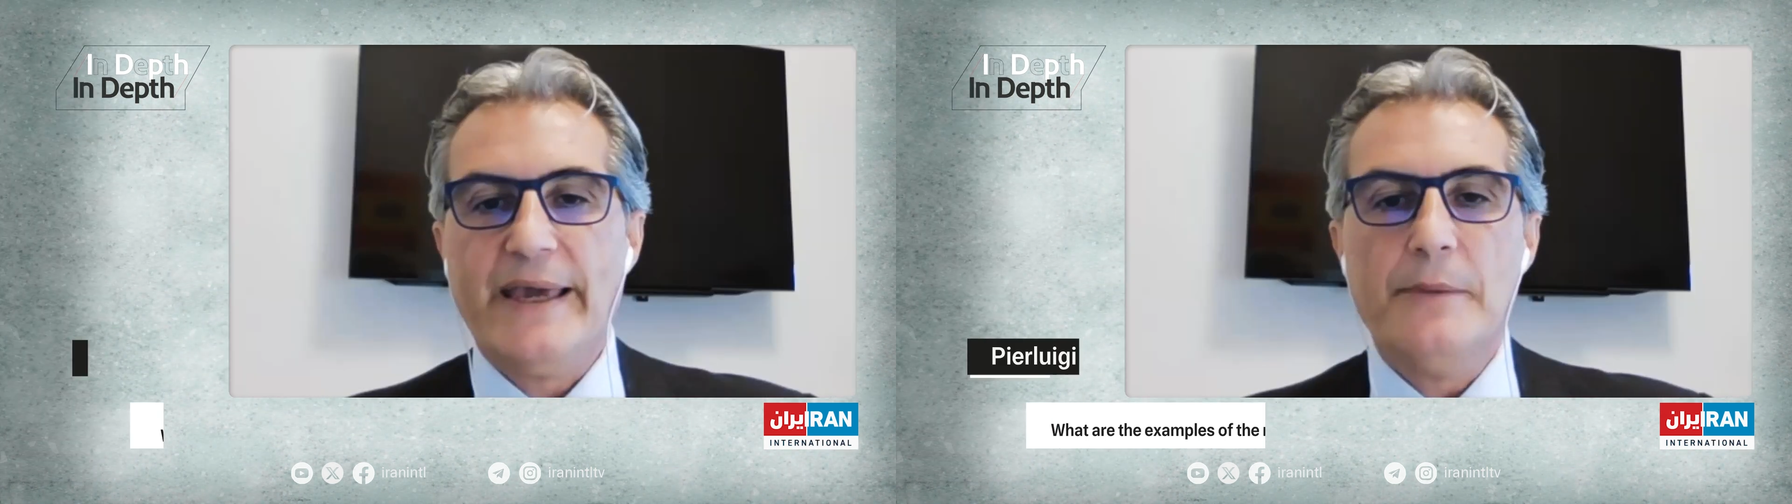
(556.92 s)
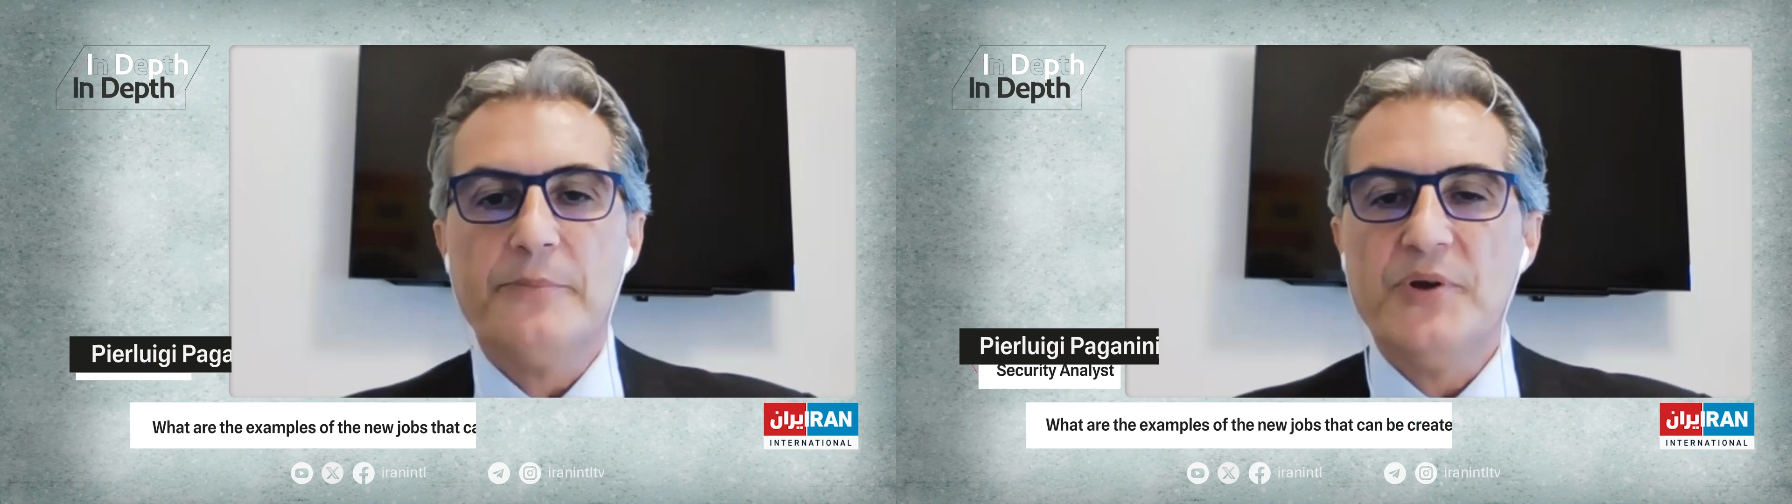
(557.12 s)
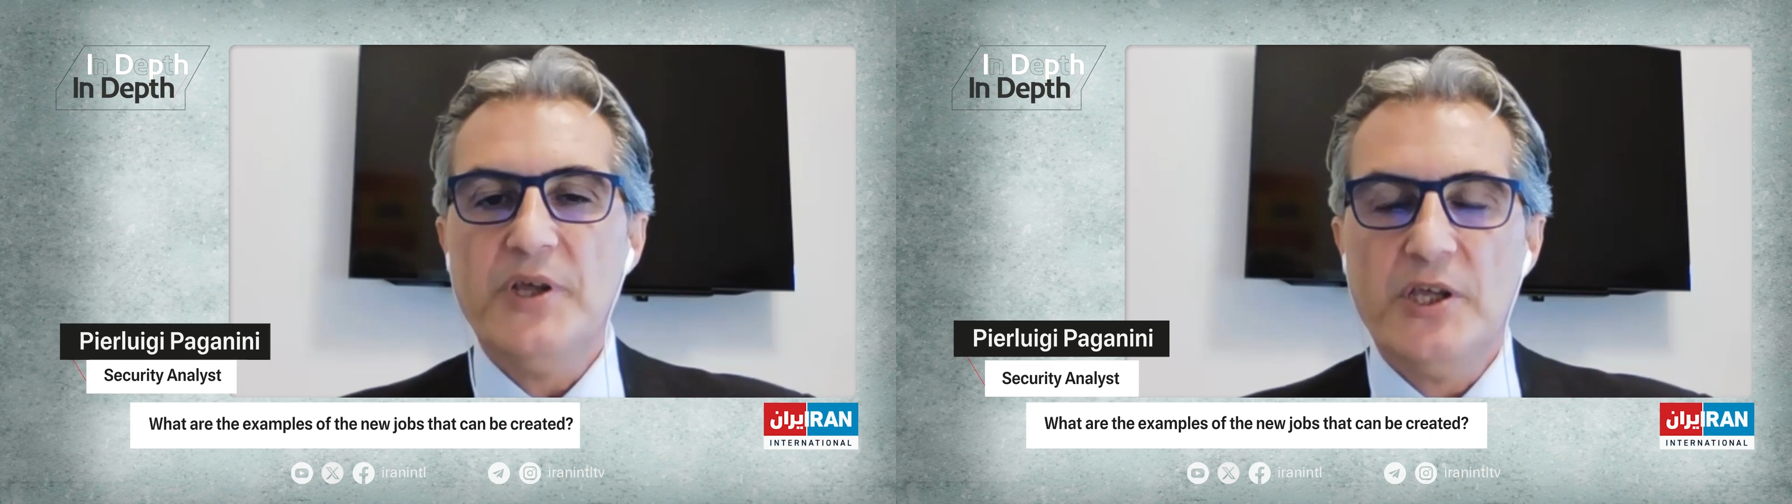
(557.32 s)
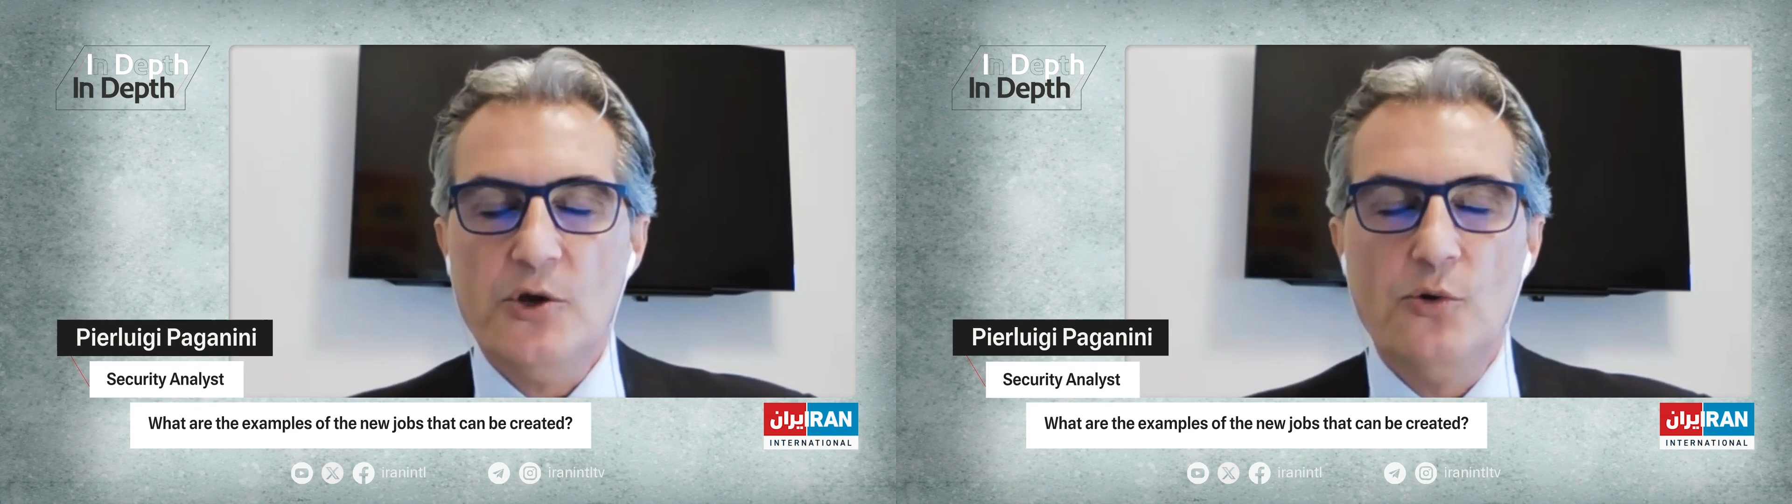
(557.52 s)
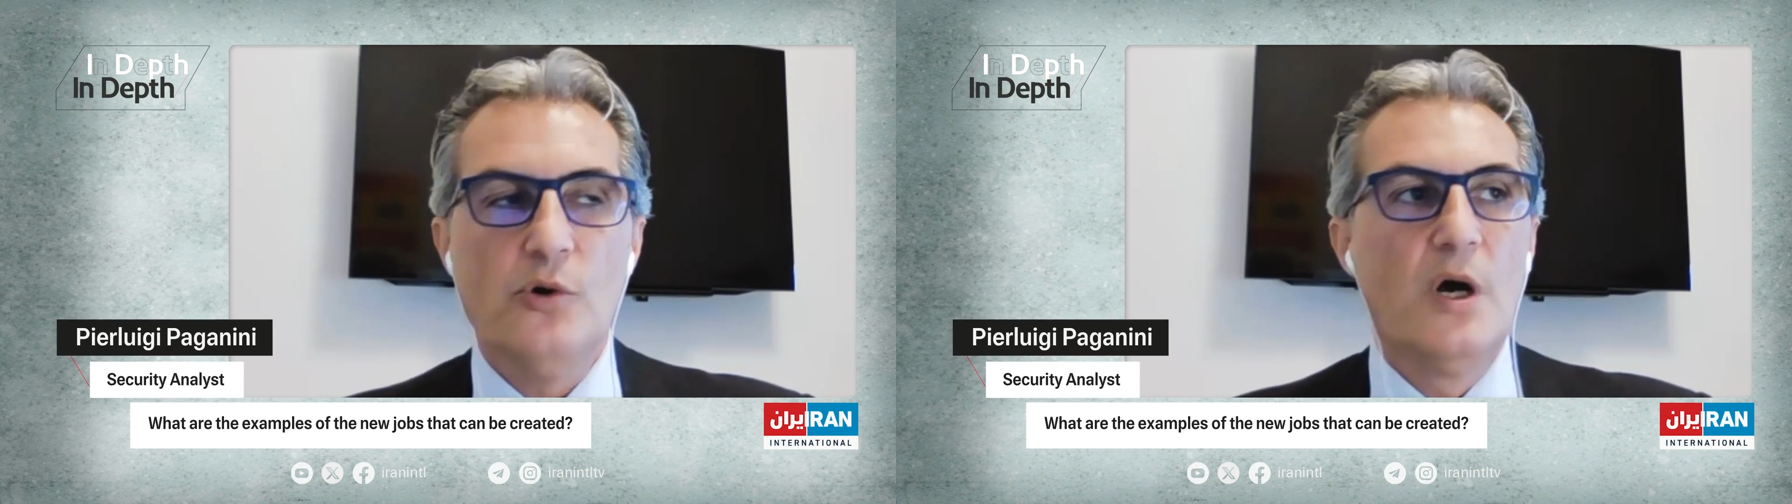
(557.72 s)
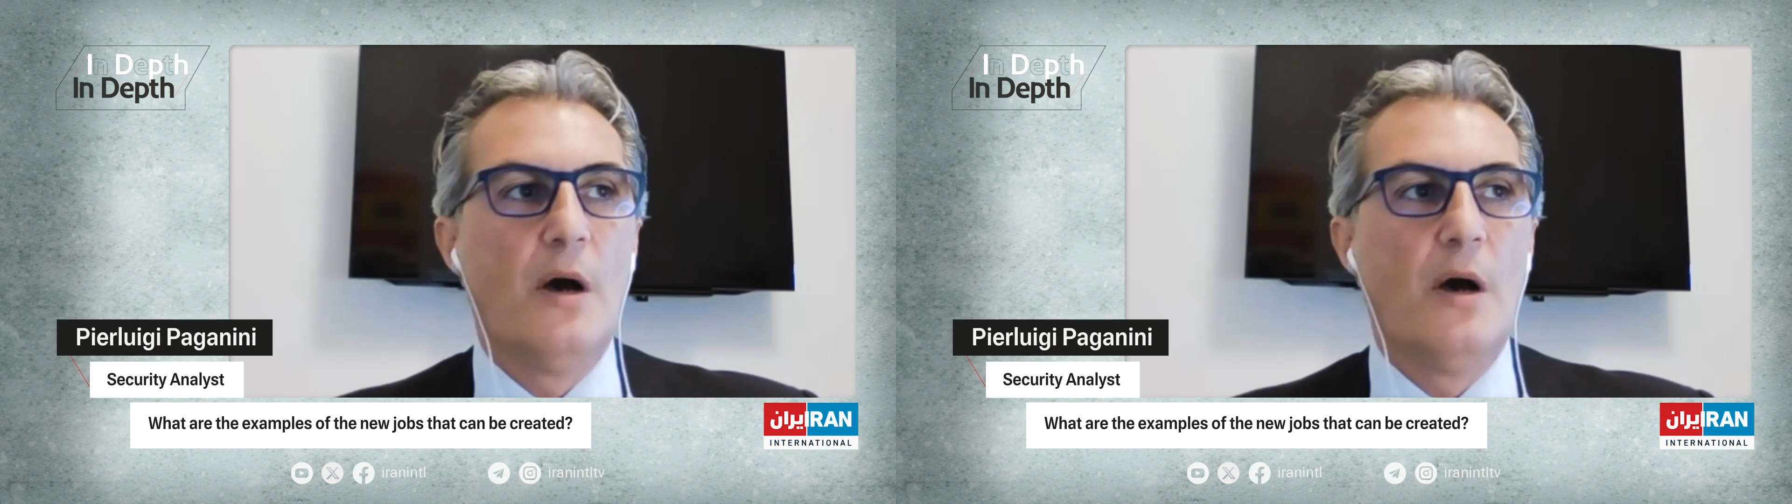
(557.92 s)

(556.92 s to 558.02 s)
can bring you